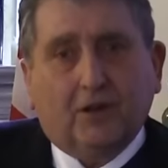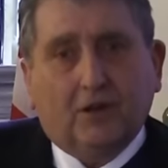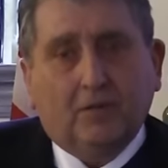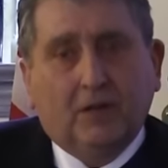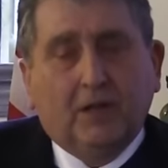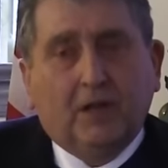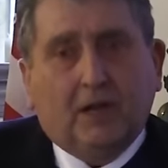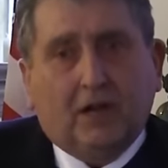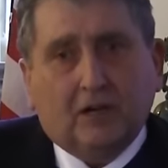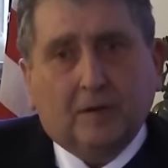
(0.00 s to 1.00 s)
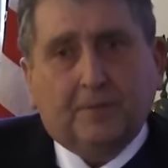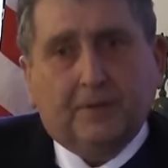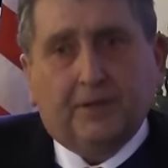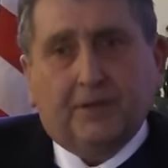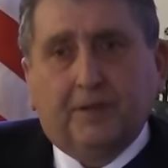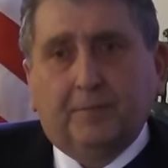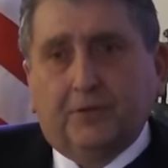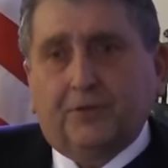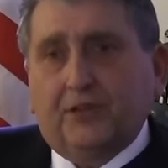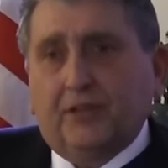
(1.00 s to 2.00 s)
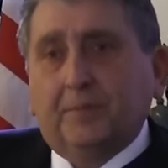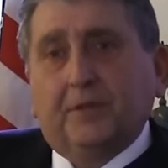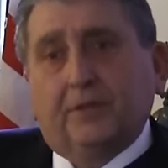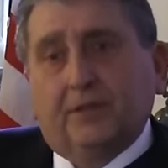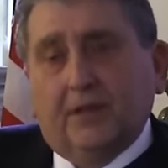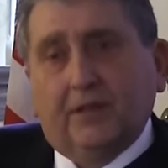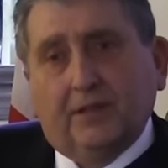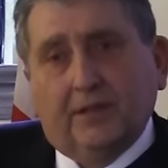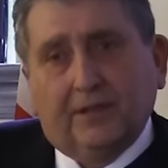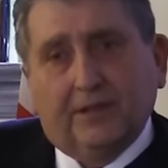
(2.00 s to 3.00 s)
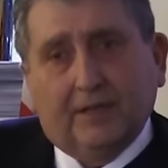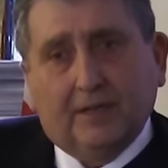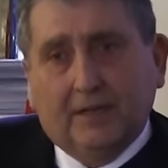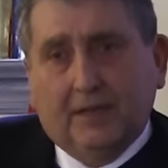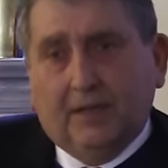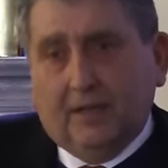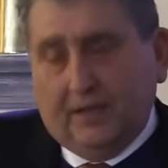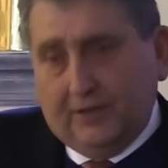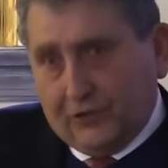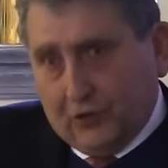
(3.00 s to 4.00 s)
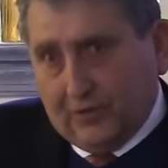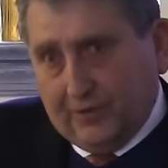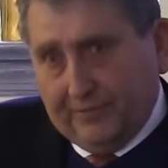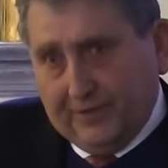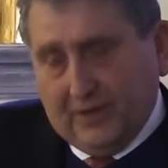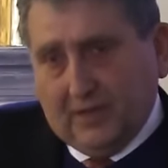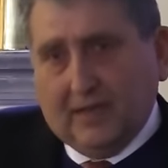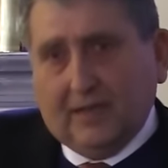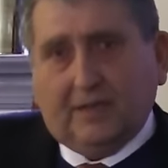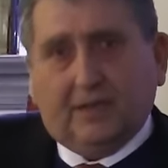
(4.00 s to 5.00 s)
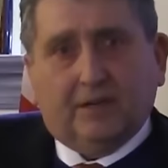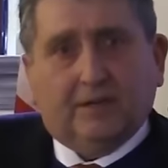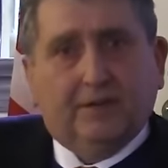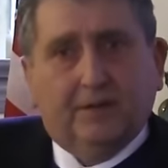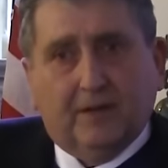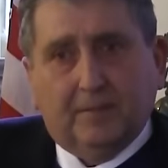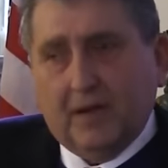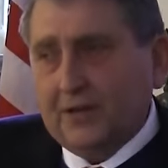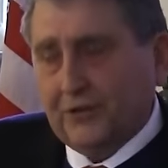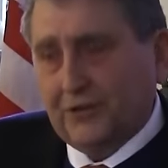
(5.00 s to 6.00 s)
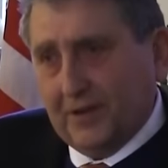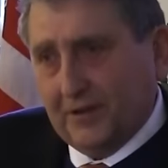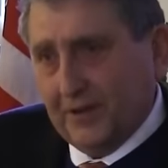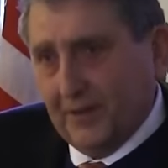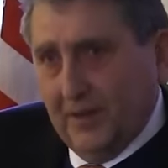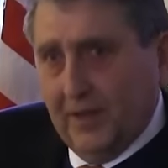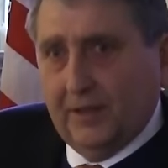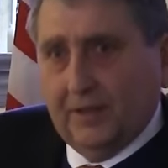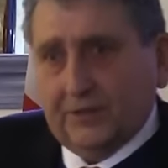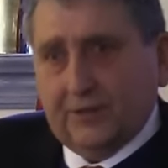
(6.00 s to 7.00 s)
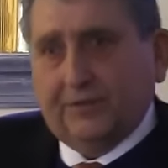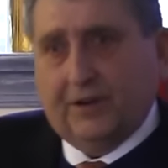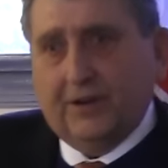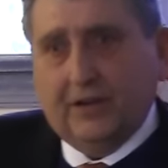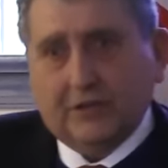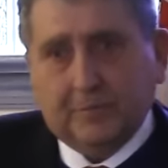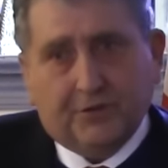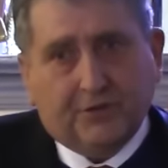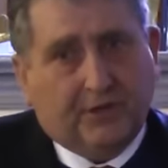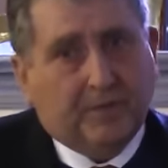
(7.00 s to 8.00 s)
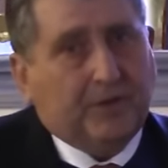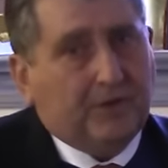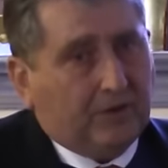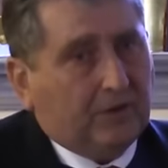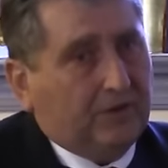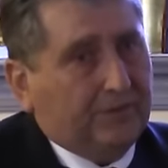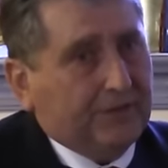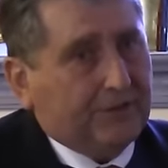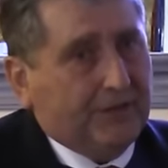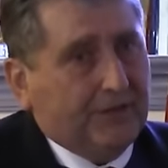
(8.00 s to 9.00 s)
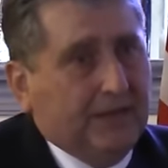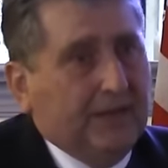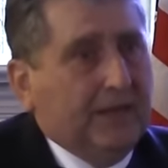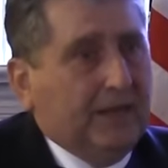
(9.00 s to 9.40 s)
go, are up in the museum in, in the uh, in Jordanville at our, our monastery. There's a very nice museum that you can go visit,